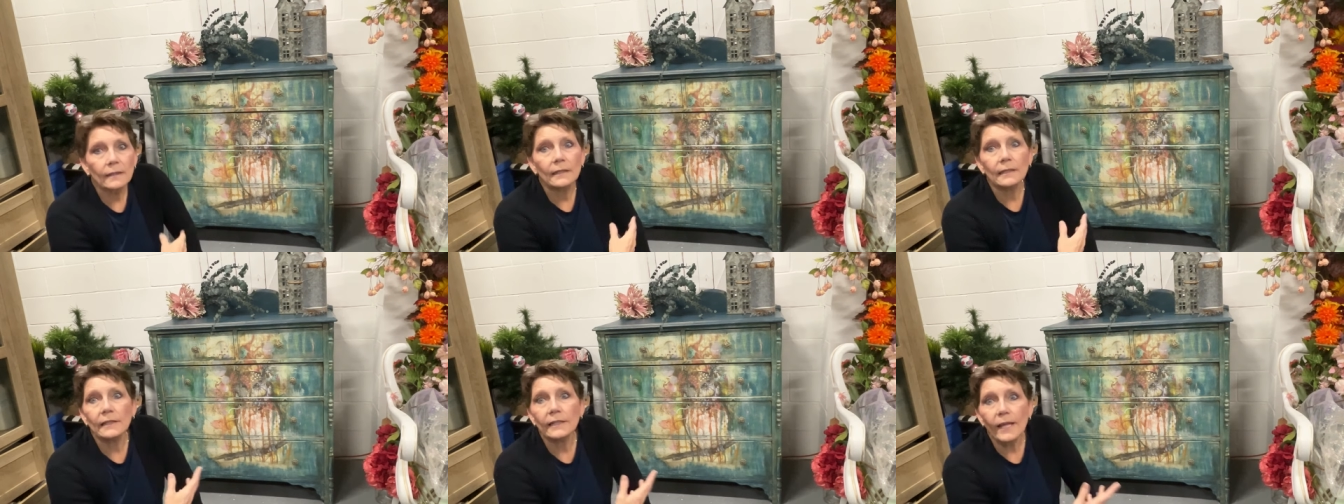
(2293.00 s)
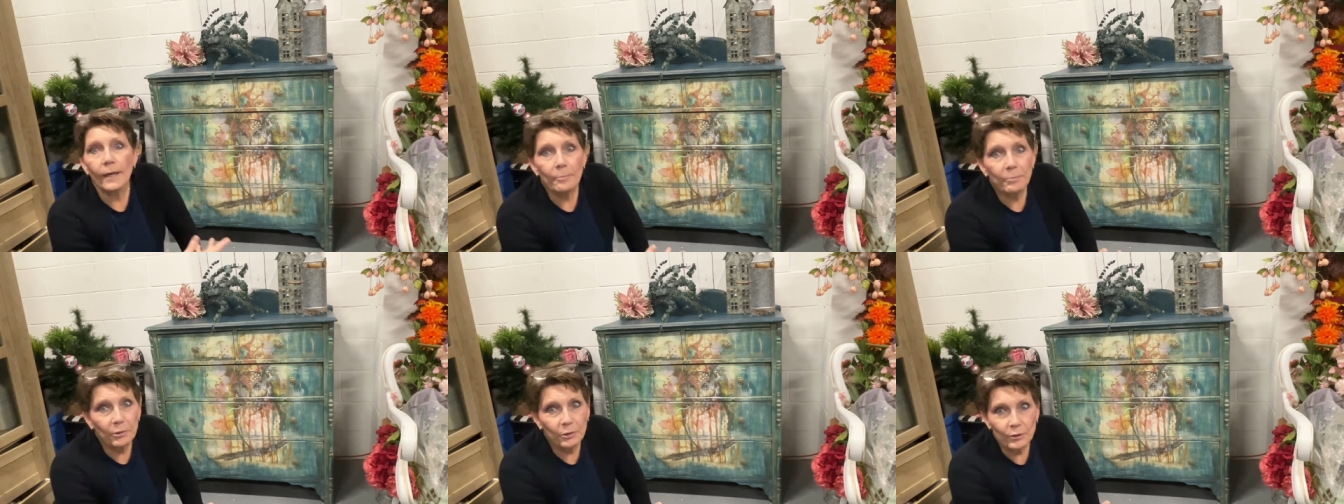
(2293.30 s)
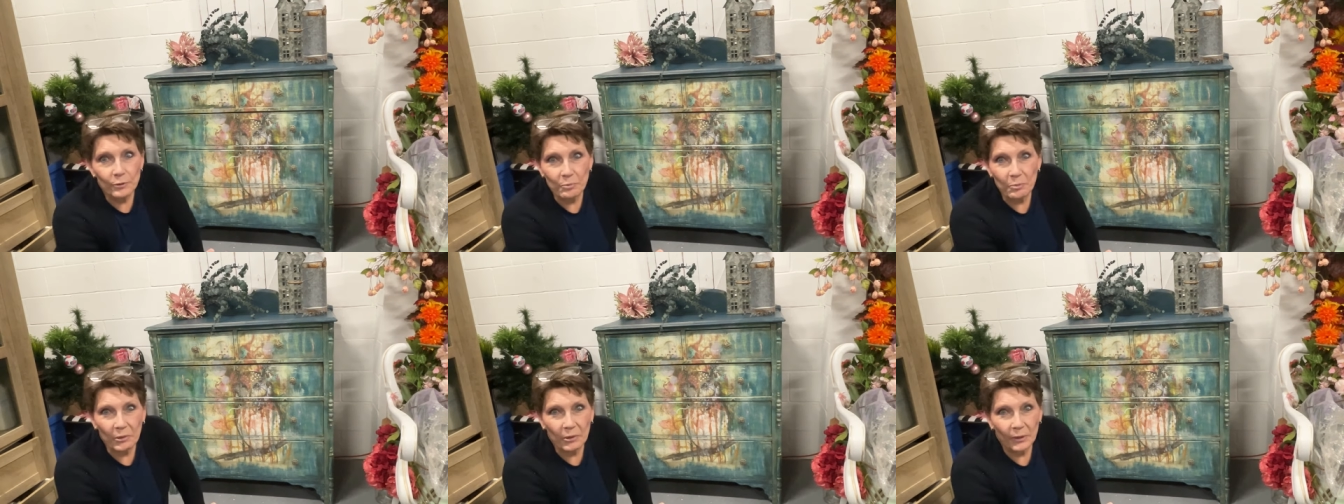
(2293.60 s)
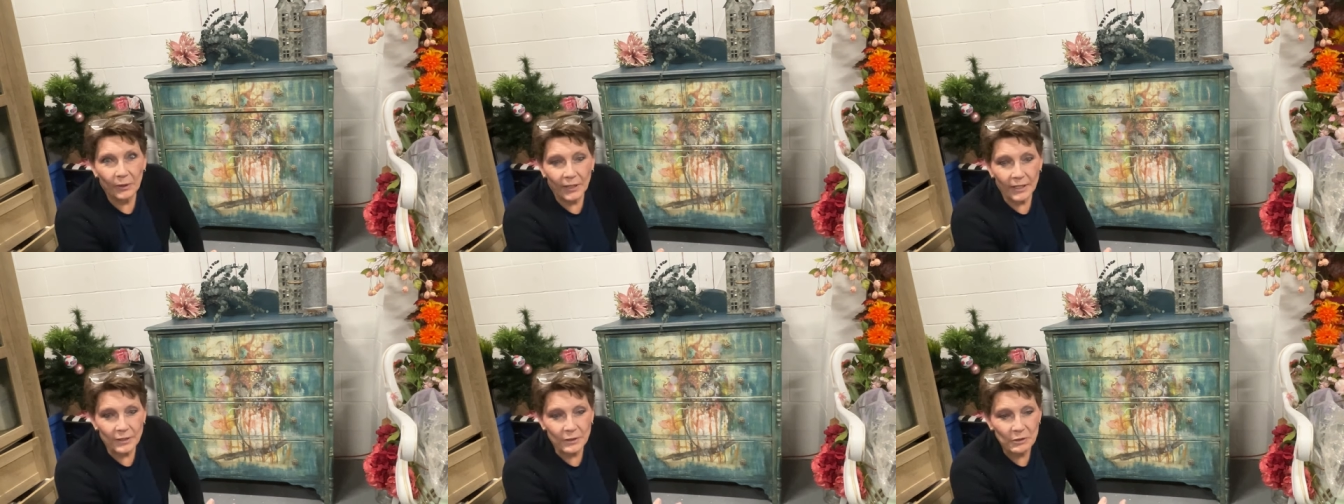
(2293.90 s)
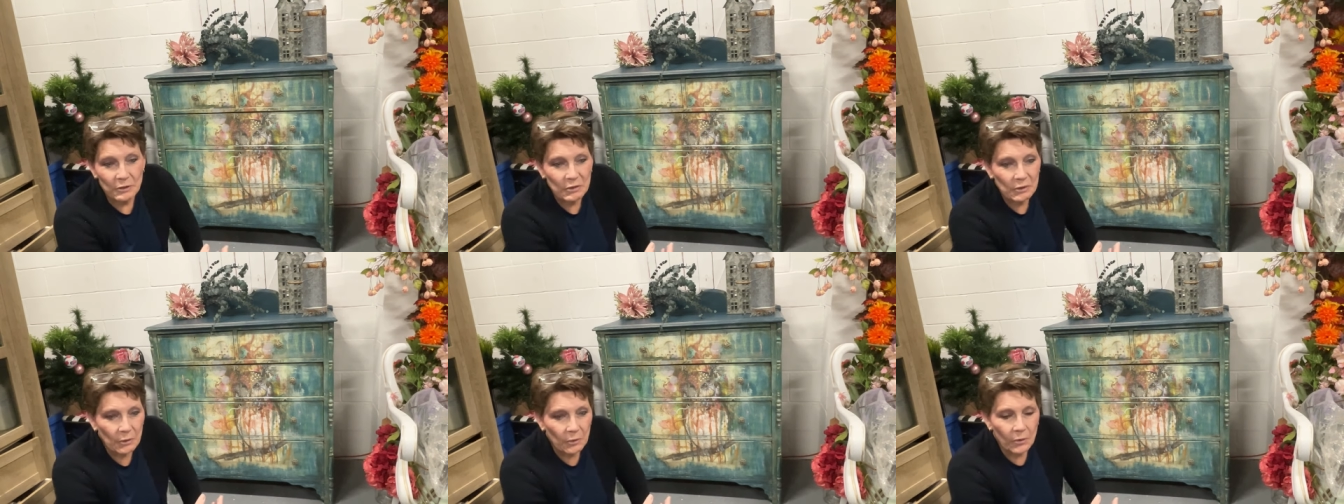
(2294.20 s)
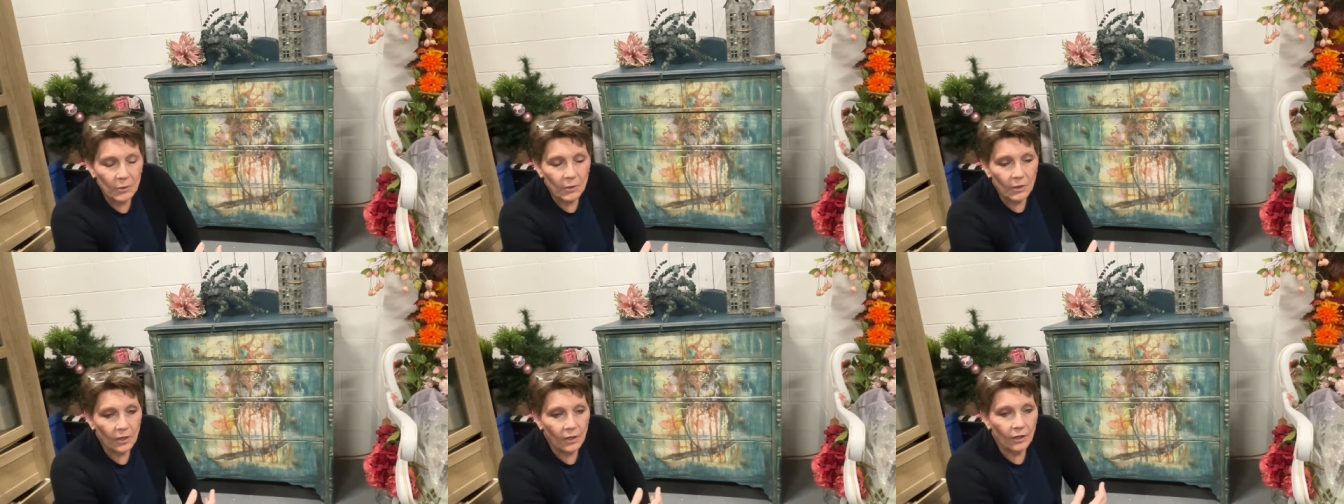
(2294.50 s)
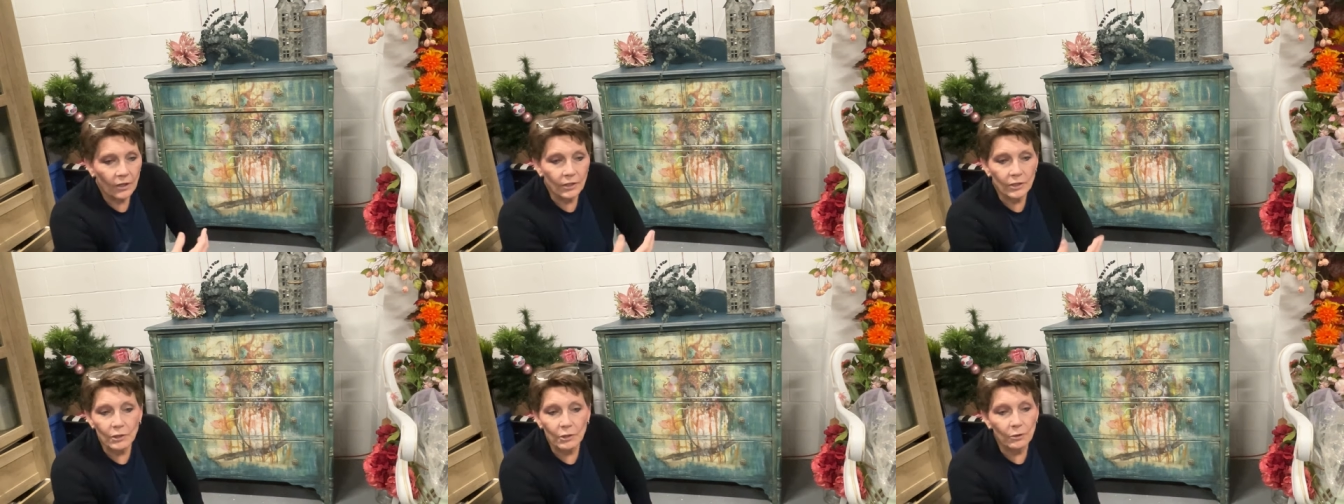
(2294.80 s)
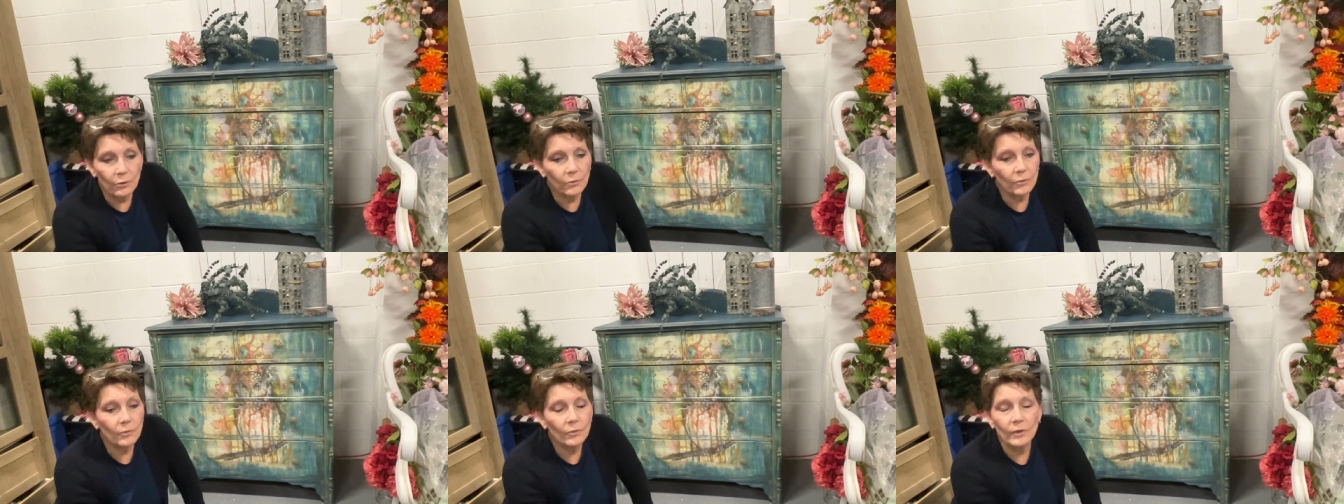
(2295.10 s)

leopard print or, you know,